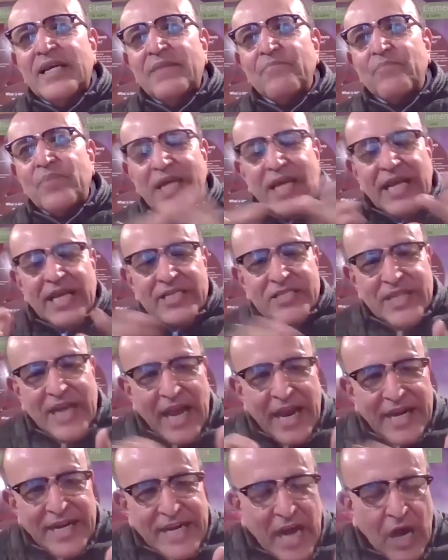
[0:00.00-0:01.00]
please
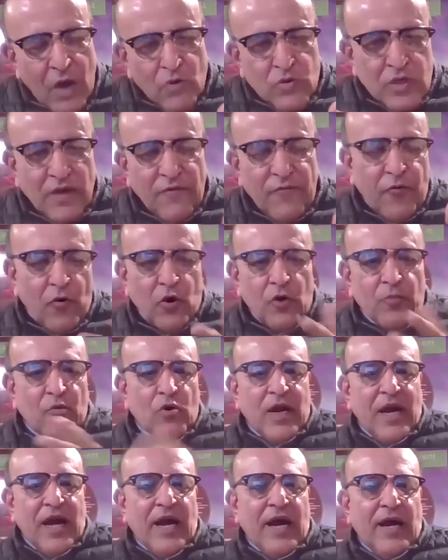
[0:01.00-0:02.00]
write down the
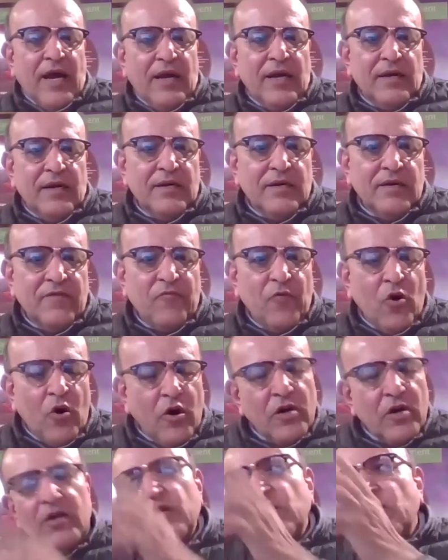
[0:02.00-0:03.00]
formula
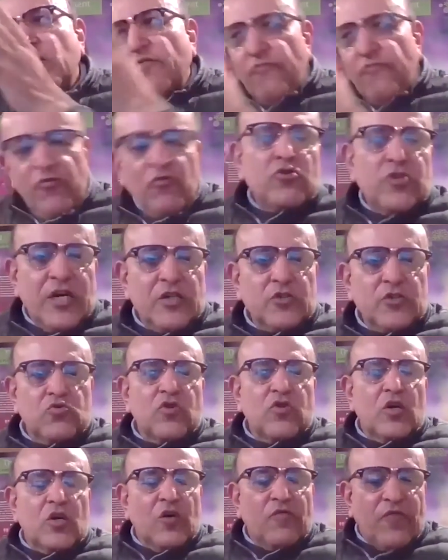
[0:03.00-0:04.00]
for future
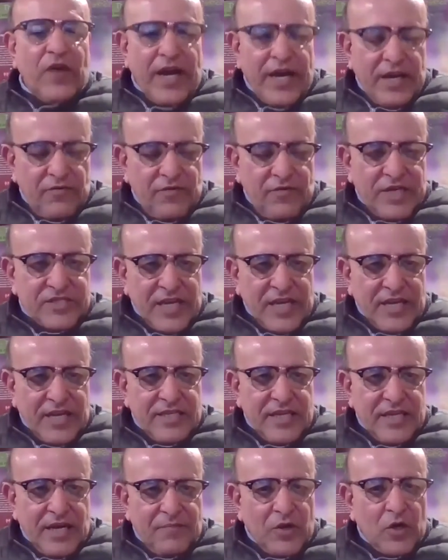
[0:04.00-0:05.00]
student of Ayurved
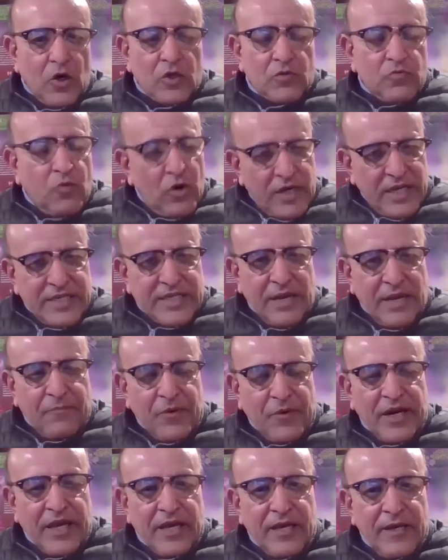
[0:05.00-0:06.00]
Sadhana, because what is
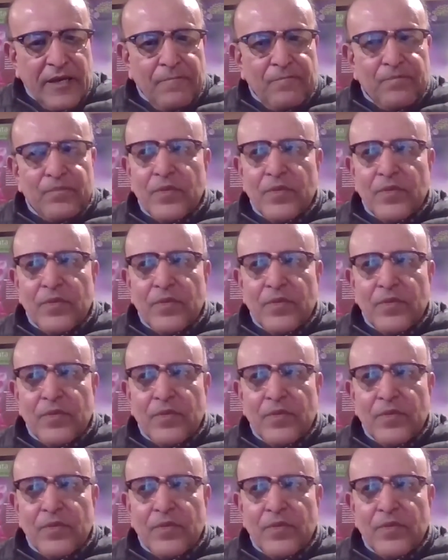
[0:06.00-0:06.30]
happening,